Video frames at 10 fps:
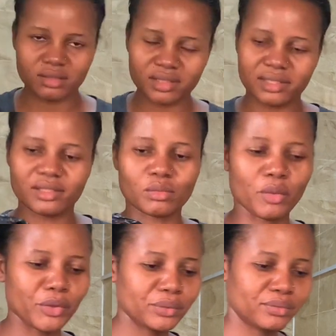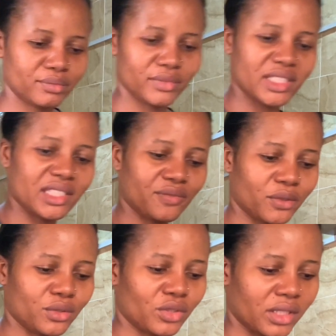This is pomo. This is
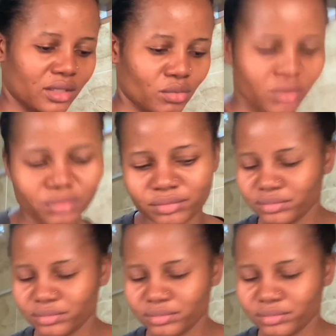400 as well.